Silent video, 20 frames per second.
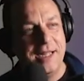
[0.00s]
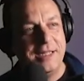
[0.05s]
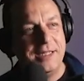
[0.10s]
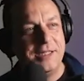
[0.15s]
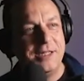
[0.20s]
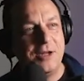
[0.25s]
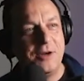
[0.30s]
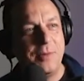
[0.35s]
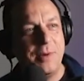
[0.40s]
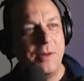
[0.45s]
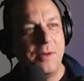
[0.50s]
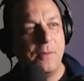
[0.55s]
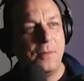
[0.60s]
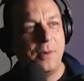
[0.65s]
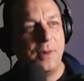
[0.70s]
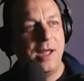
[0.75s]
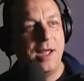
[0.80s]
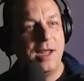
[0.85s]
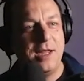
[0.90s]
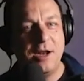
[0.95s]
So we were
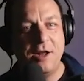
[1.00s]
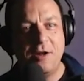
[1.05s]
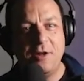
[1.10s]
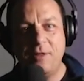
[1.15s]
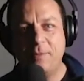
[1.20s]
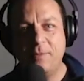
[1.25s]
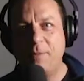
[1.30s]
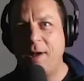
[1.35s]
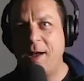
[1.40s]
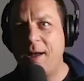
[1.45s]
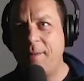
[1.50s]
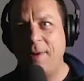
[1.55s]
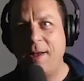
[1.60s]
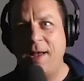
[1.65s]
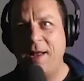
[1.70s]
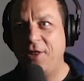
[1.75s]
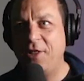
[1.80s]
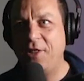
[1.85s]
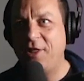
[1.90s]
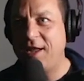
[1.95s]
playing, you know, the
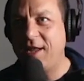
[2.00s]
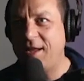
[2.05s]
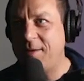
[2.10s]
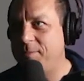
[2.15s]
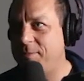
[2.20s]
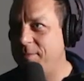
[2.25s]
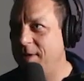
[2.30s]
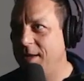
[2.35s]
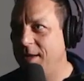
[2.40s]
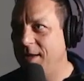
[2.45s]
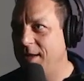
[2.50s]
Batman theme,